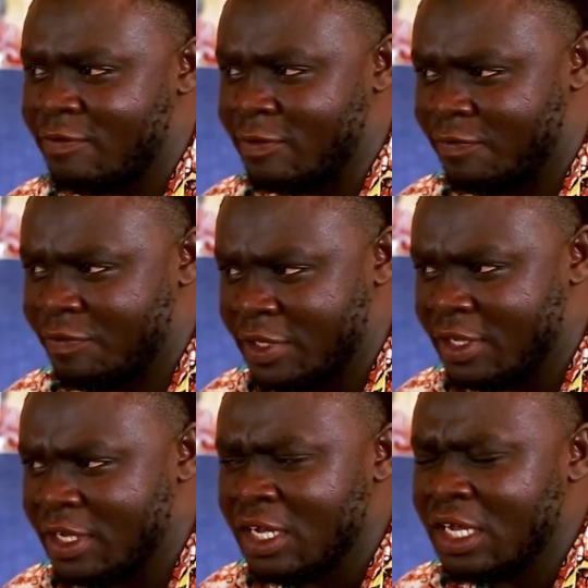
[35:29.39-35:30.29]
for free.
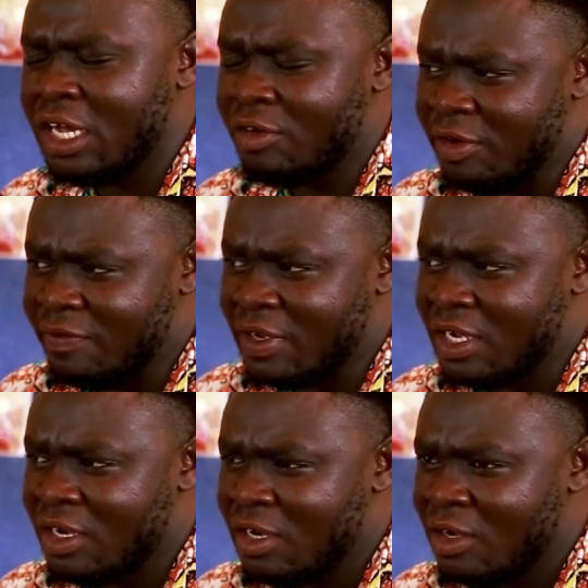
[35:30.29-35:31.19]
However,
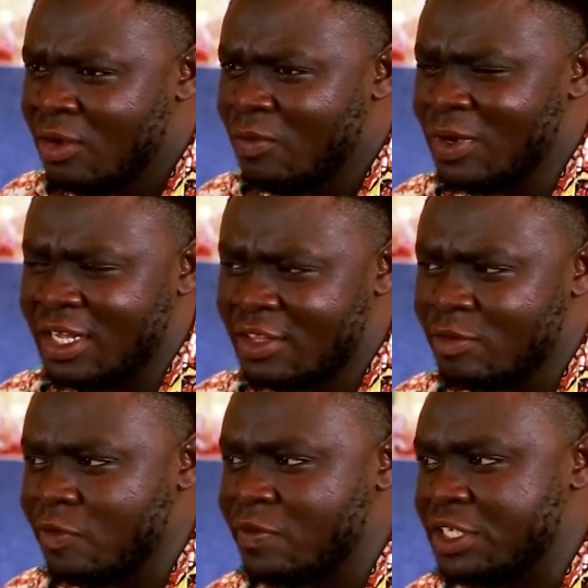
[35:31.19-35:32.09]
what are
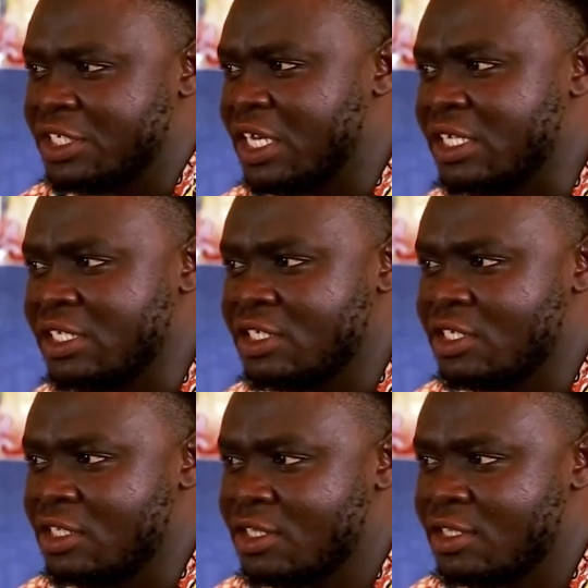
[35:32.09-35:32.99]
some of the
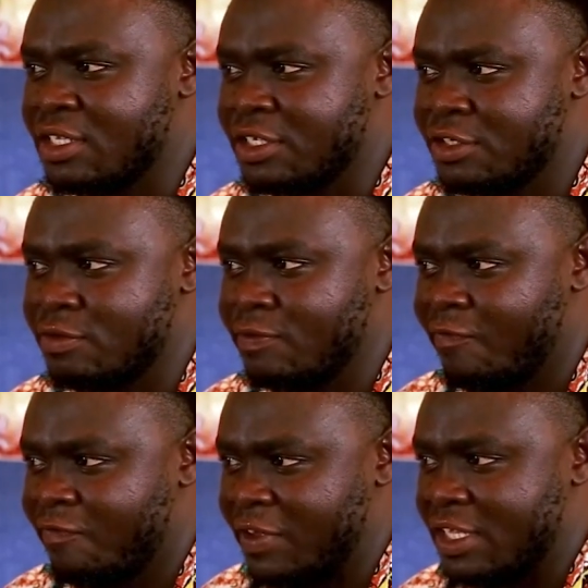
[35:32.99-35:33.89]
challenges that you
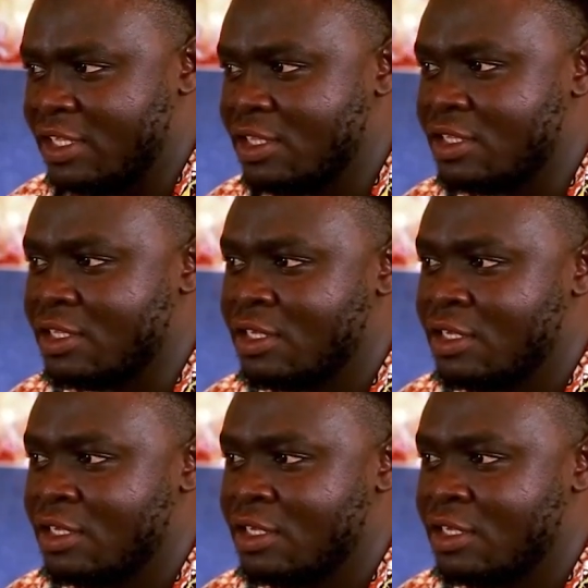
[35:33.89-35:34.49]
face